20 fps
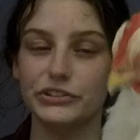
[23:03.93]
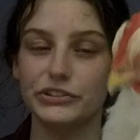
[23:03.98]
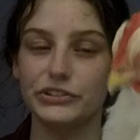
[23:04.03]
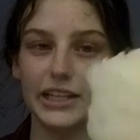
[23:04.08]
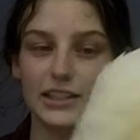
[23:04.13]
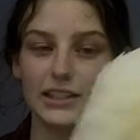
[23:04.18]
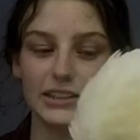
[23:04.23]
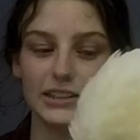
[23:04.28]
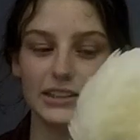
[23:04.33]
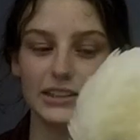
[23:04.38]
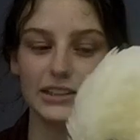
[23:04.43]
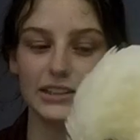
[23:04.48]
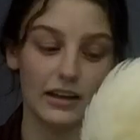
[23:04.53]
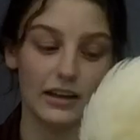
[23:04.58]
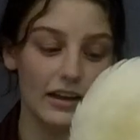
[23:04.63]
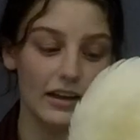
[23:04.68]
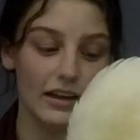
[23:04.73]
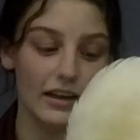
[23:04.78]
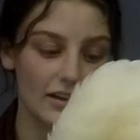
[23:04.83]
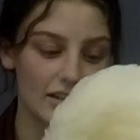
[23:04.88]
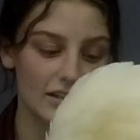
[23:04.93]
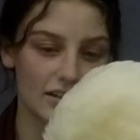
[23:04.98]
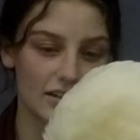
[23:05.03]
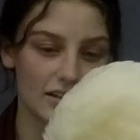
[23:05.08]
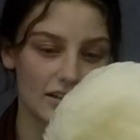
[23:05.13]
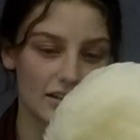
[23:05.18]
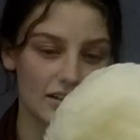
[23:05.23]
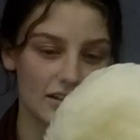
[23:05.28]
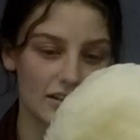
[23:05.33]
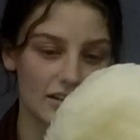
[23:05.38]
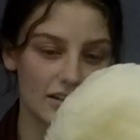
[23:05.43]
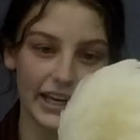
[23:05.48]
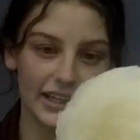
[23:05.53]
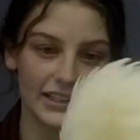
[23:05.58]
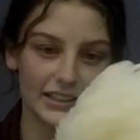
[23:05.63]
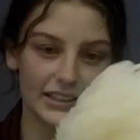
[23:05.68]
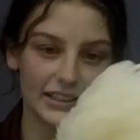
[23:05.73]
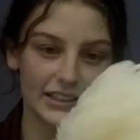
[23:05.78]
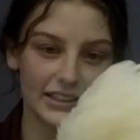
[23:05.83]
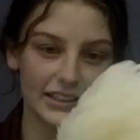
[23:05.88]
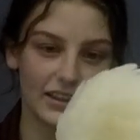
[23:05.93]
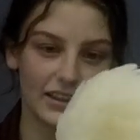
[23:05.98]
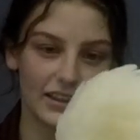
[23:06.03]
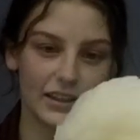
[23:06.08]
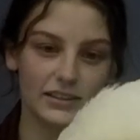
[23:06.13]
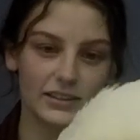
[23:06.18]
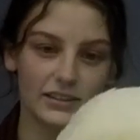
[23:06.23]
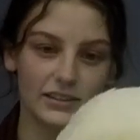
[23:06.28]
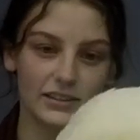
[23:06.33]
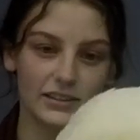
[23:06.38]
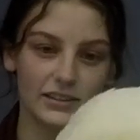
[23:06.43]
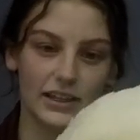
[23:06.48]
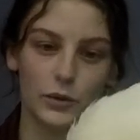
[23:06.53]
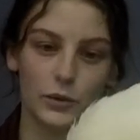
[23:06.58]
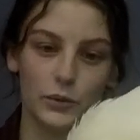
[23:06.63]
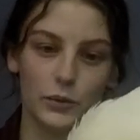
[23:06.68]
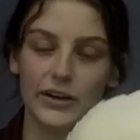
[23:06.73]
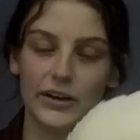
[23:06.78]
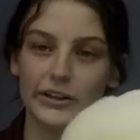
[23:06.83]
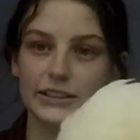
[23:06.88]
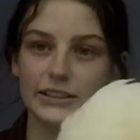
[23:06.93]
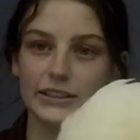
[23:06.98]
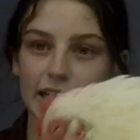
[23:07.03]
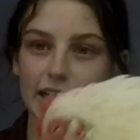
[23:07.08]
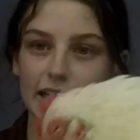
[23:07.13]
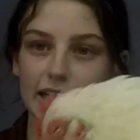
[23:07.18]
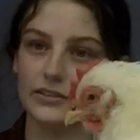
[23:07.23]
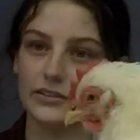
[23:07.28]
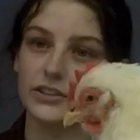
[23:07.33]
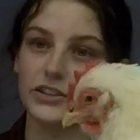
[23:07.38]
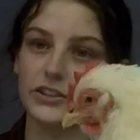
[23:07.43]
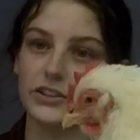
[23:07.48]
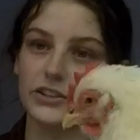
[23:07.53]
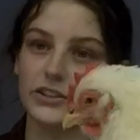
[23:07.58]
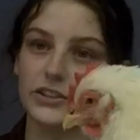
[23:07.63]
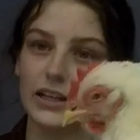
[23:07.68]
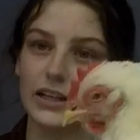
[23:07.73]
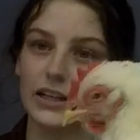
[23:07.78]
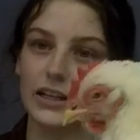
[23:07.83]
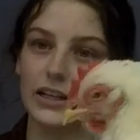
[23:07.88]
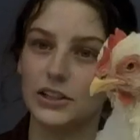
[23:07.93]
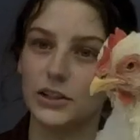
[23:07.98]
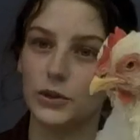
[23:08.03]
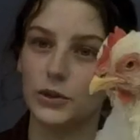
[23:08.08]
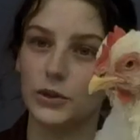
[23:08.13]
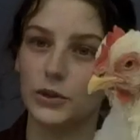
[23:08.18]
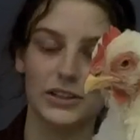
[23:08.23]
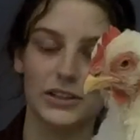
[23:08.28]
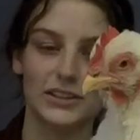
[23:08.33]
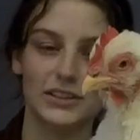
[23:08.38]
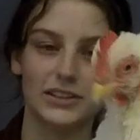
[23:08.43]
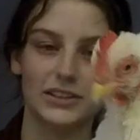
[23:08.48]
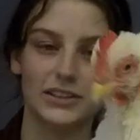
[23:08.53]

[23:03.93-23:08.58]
it to peck at different things, they'll wear it down so that it still works.